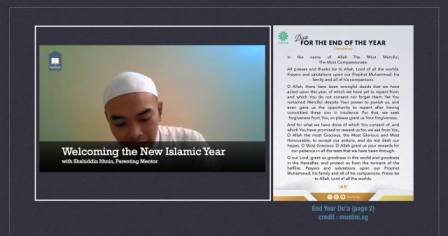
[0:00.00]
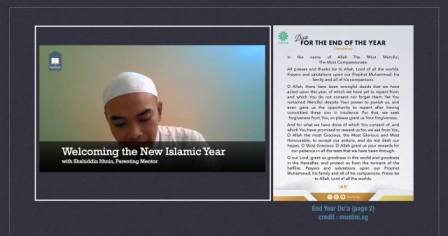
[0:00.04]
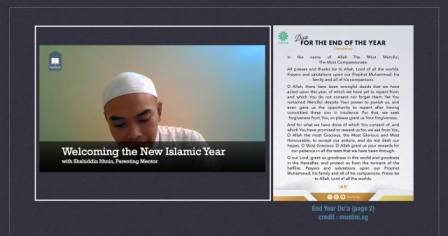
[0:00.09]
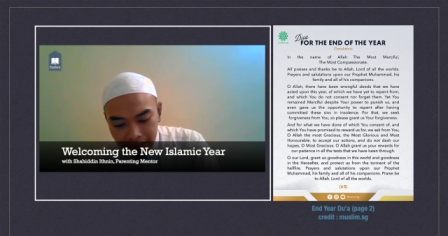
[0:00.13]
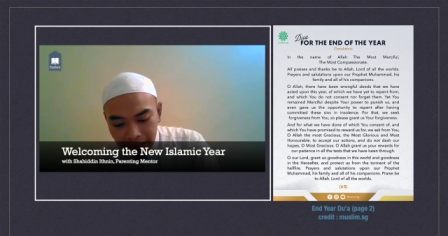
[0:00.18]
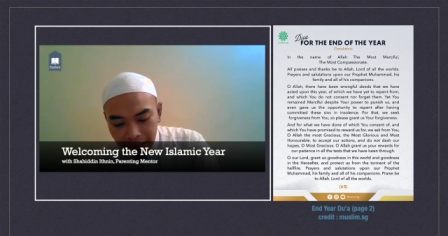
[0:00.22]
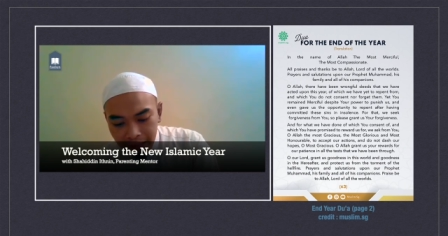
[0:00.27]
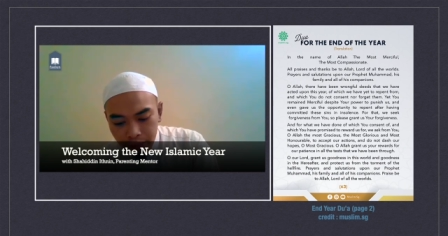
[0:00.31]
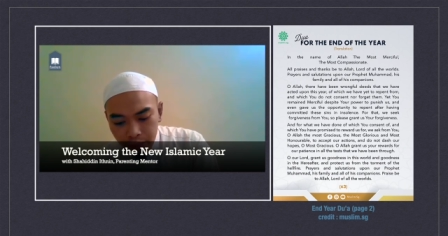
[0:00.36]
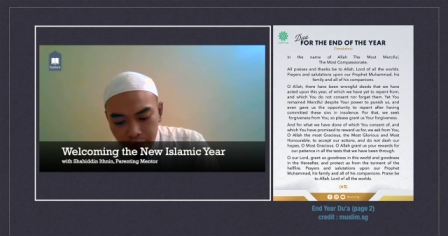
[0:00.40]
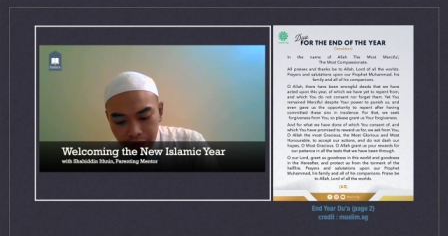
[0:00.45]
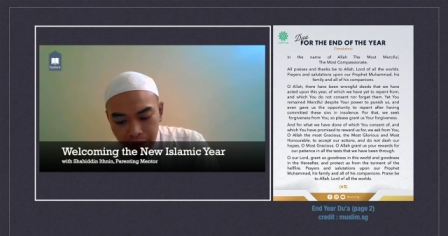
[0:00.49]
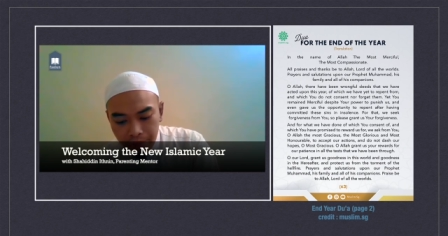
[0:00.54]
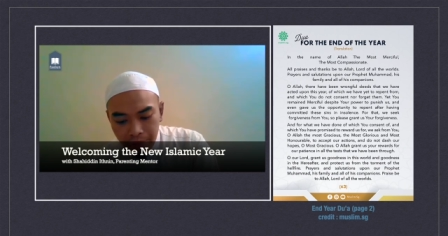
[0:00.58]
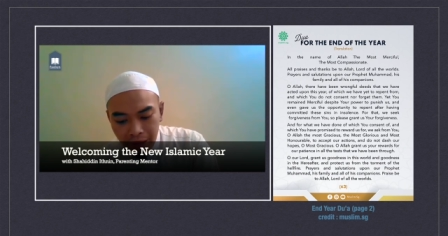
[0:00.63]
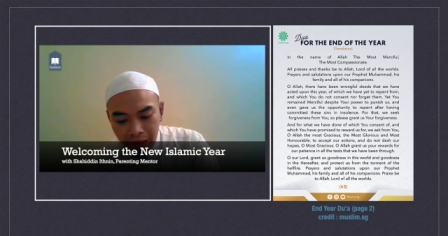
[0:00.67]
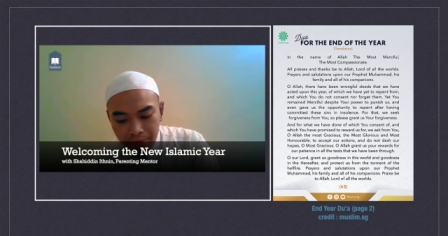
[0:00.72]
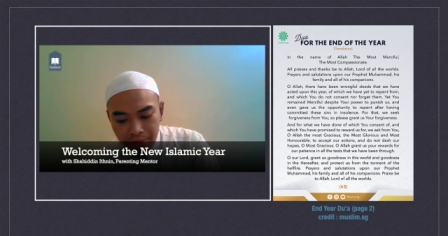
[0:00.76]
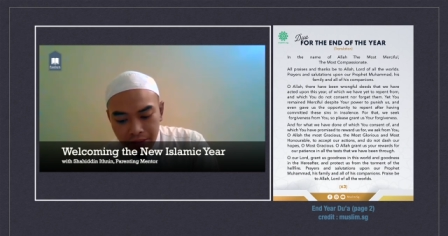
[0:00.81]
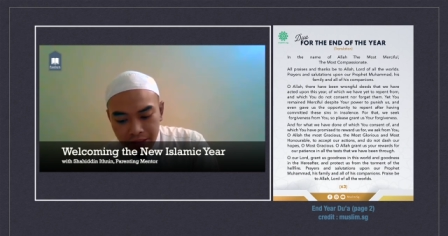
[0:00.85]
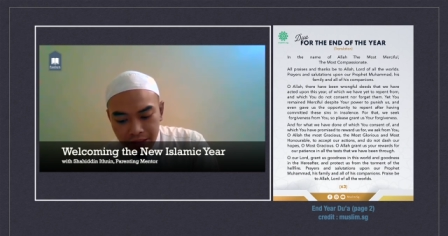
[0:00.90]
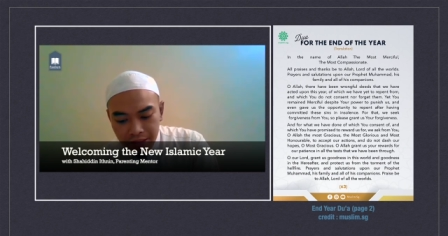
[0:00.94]
Yet you
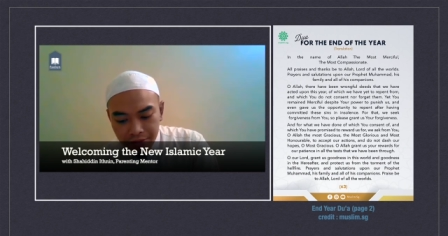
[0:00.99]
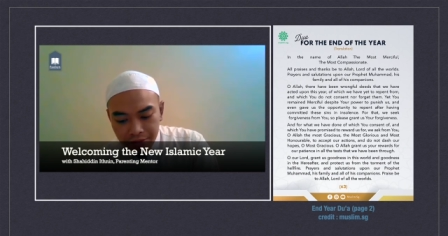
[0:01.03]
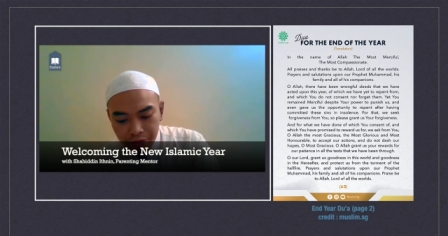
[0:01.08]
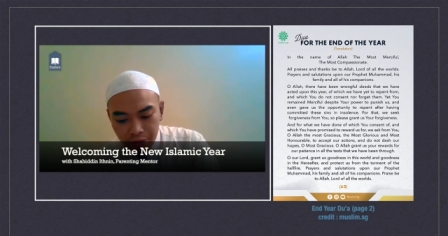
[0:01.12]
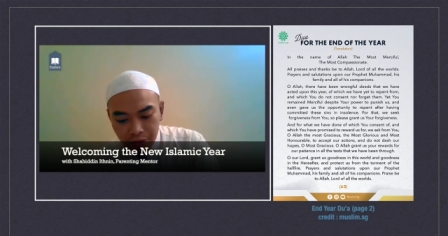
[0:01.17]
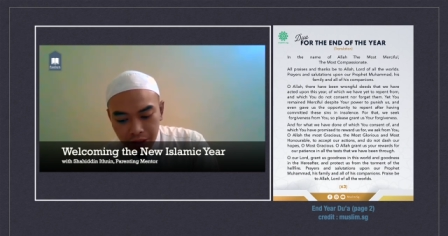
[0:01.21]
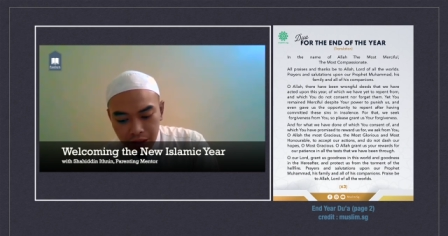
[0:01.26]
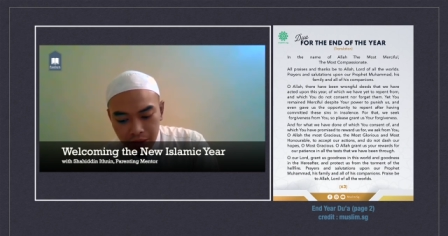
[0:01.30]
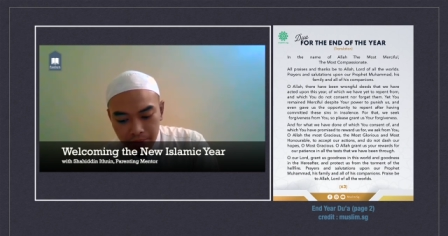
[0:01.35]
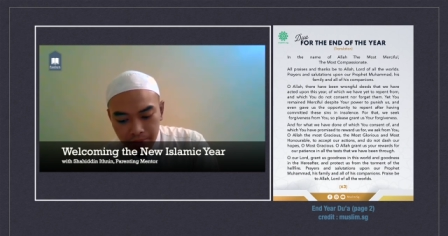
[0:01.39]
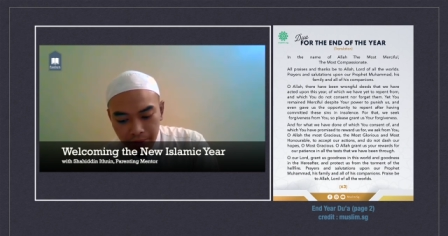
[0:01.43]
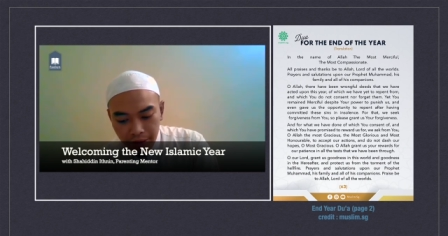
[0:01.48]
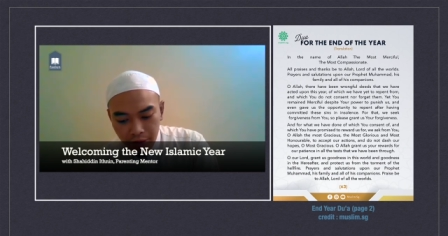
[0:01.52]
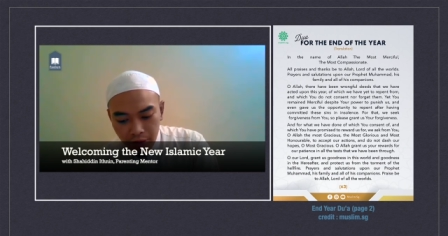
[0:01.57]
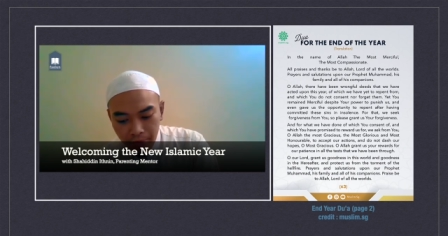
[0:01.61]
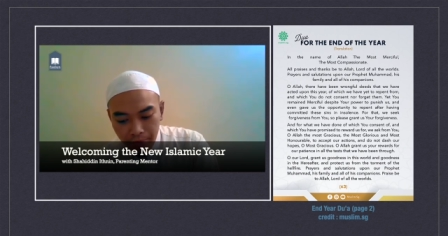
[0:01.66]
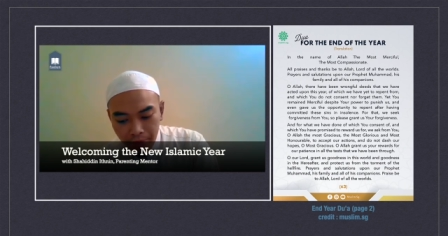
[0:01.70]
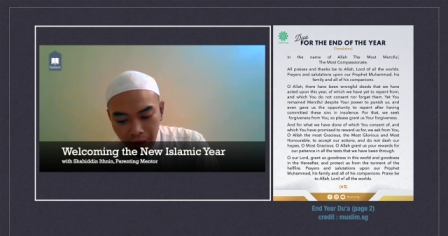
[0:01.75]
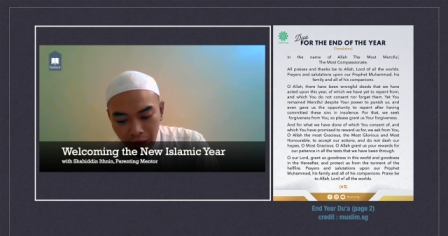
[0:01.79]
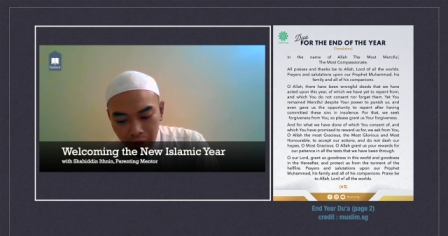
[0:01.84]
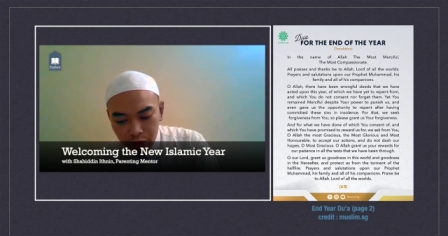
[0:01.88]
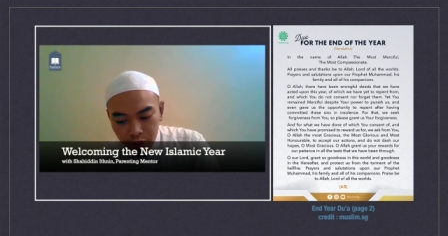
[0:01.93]
remain merciful despite
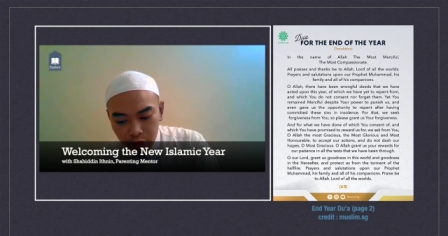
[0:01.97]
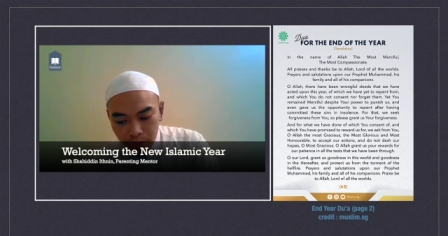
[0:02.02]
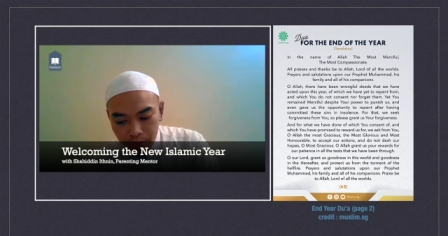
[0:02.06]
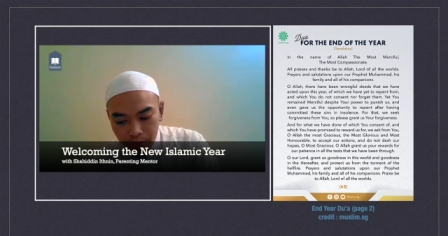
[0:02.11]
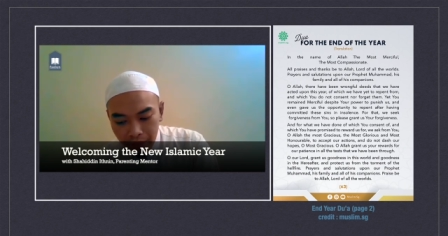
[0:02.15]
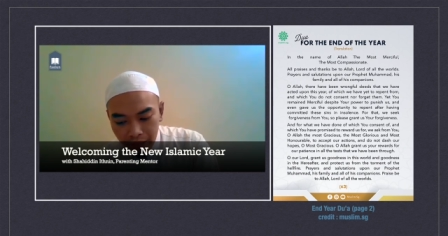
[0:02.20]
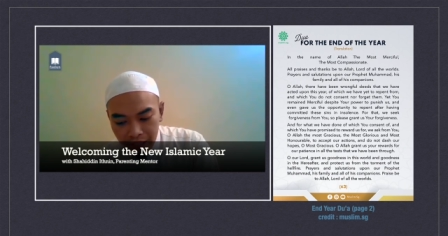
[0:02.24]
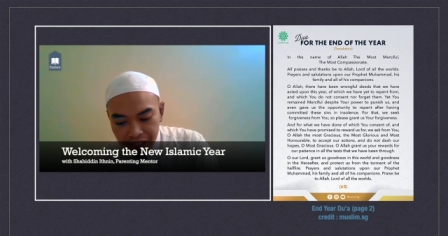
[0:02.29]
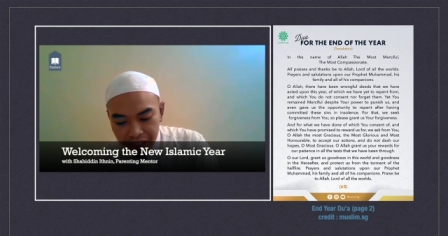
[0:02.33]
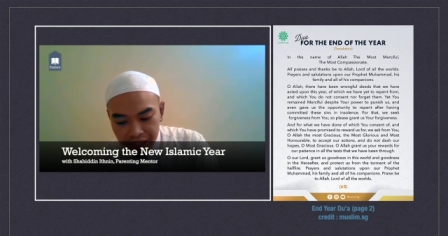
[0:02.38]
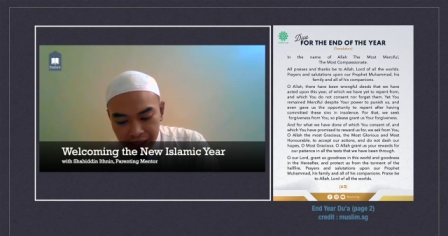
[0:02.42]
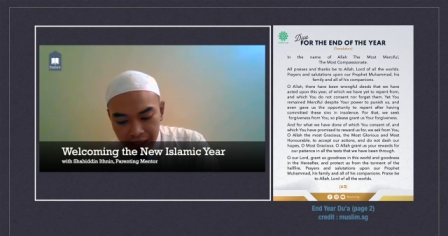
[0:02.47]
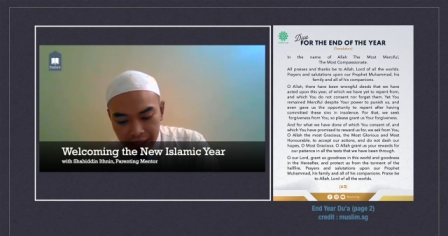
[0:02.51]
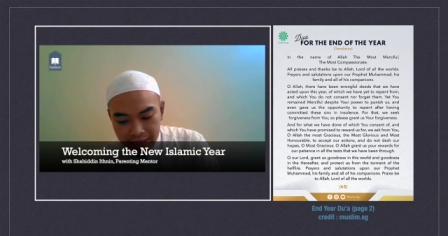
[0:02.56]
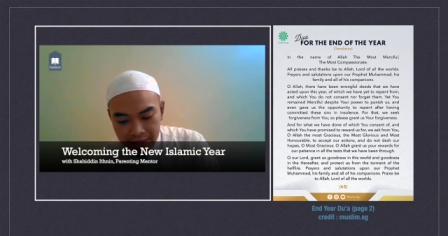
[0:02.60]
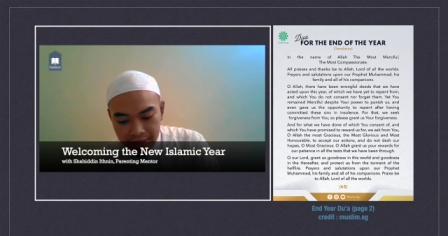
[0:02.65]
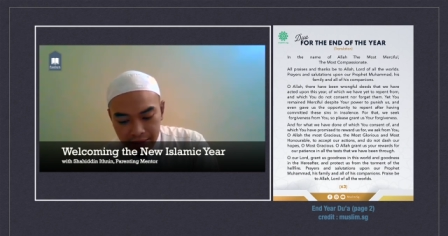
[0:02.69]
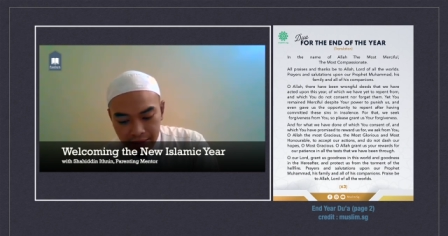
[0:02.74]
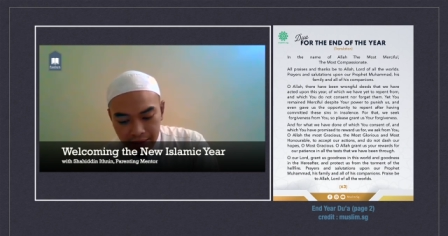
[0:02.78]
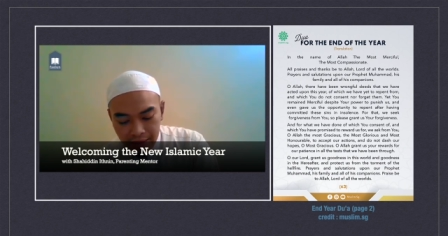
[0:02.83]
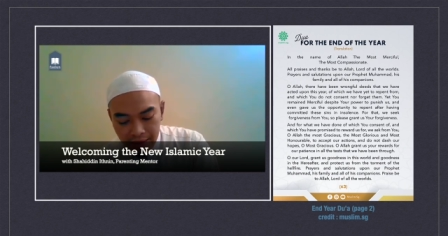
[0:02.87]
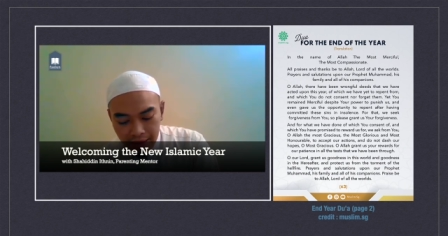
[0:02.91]
your power to punish
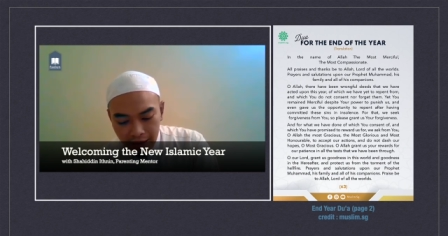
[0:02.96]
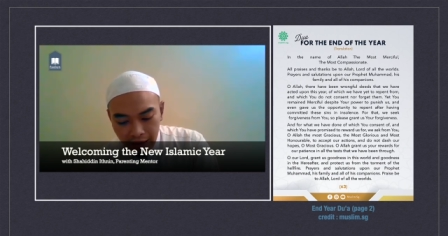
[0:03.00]
us,